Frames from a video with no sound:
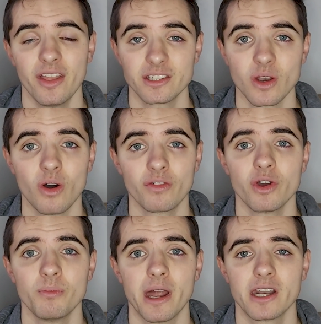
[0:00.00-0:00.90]
There's a lot of
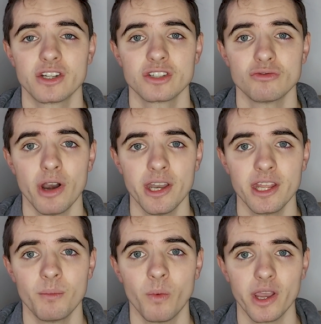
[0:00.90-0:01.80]
good managers
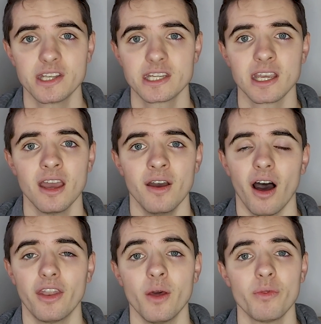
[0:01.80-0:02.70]
ready and waiting.
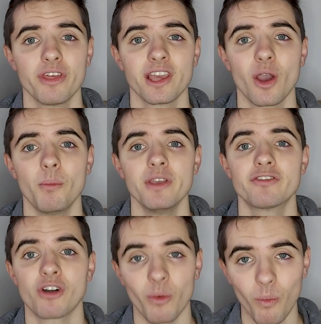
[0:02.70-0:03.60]
I don't think it'll be
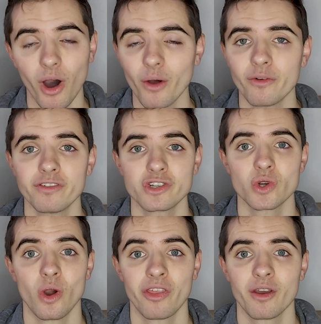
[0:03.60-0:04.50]
for a while for
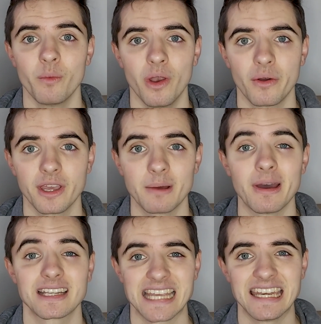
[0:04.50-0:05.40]
sure. I think we're looking
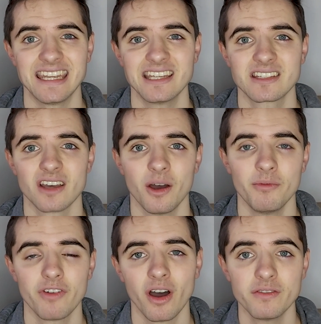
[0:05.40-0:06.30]
about 10 years
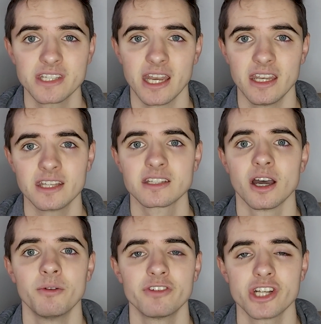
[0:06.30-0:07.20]
time, 5-10 years
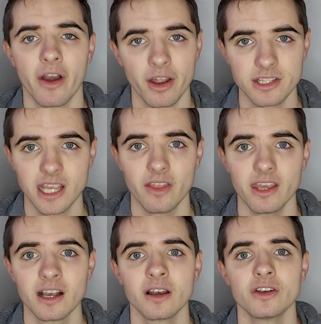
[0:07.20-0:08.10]
time for Gerrard to get
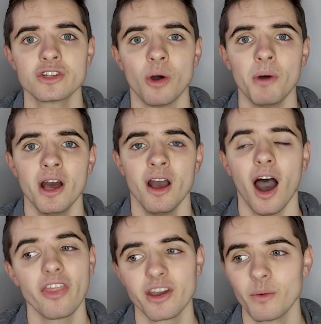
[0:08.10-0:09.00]
the England job.
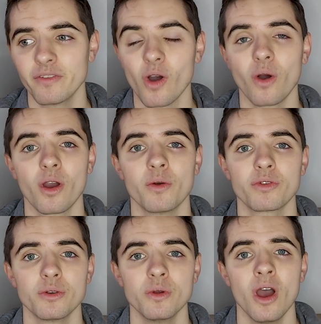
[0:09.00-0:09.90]
I think we've got to go
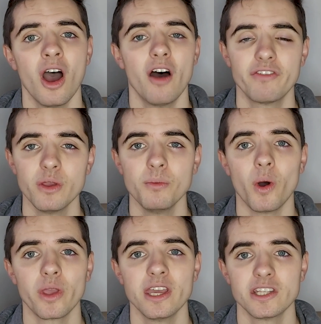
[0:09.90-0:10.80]
through a few
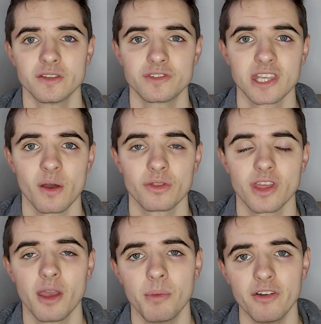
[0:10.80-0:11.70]
more years of
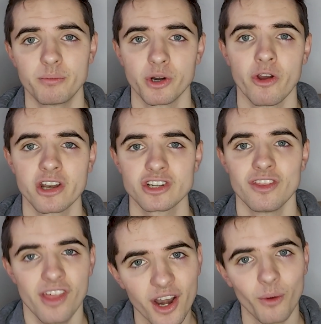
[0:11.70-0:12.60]
Southgate, a bit of
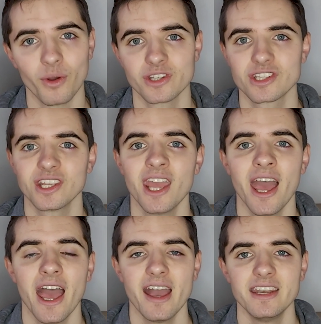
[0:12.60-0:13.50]
progression. Then I want to see
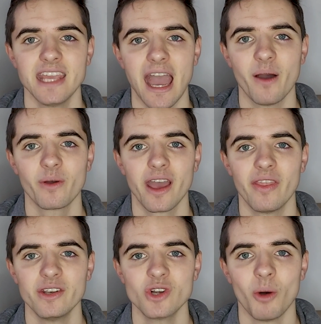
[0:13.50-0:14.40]
Eddie Howe get
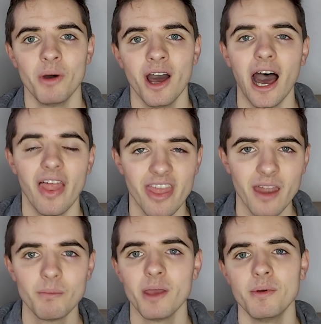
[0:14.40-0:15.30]
the job, and
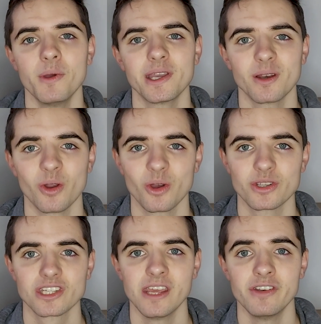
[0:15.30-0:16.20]
then maybe we can look
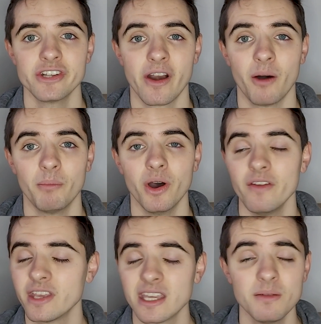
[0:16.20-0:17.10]
at Steven Gerrard. But
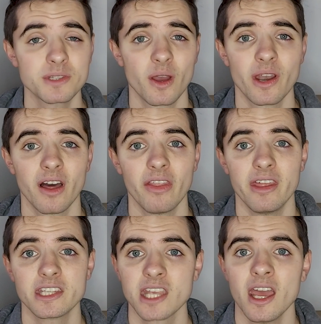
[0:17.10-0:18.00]
if he keeps going like
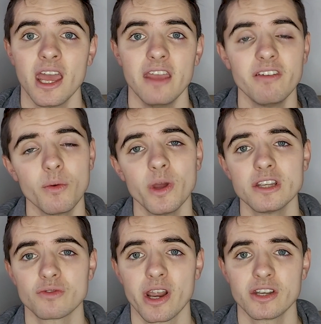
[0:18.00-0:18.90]
this, if he
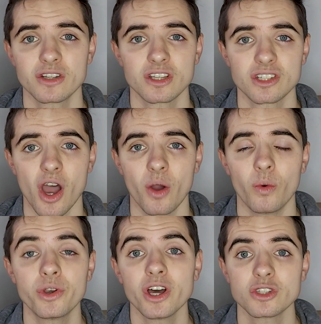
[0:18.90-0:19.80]
wins Rangers a title,
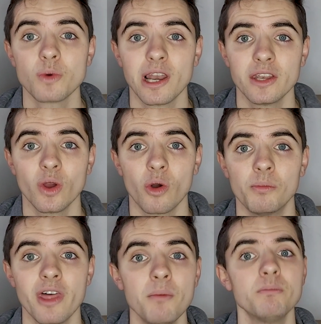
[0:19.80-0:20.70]
or does well in
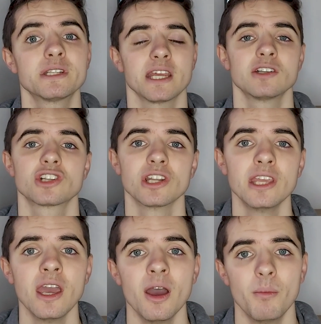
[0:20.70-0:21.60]
Europe, then
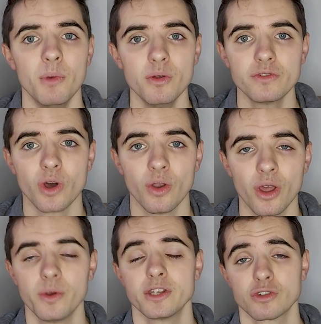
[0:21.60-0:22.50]
potentially moves on,
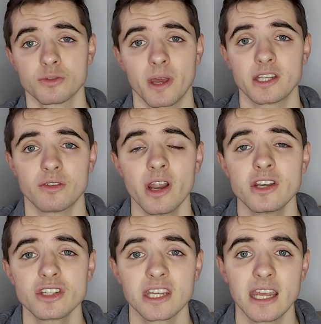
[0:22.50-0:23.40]
no disrespect to
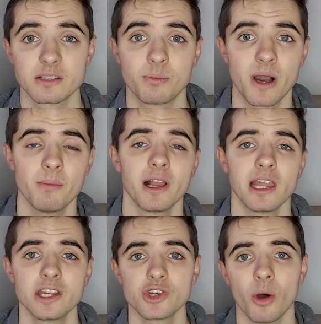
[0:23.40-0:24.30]
Rangers, and gets a Premier
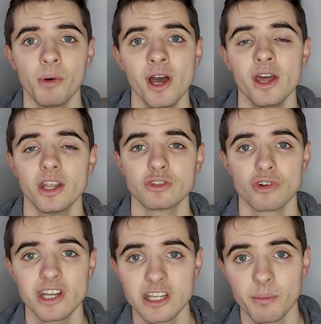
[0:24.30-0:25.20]
League job, does
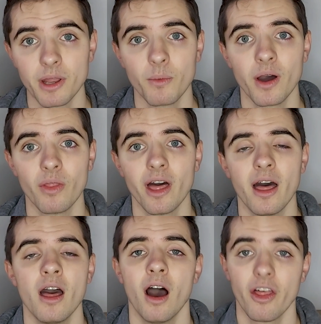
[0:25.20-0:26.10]
reasonably well
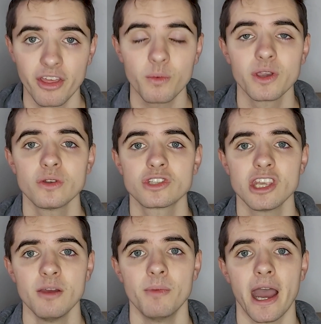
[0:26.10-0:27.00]
there, I think we could
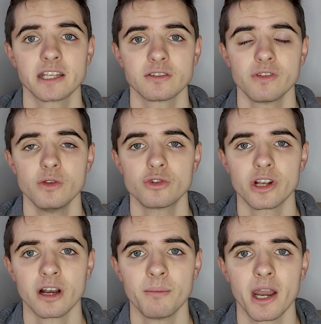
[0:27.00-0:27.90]
see him as a future
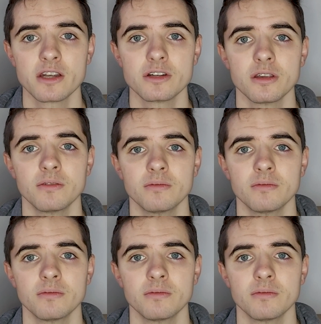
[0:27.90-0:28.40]
England manager.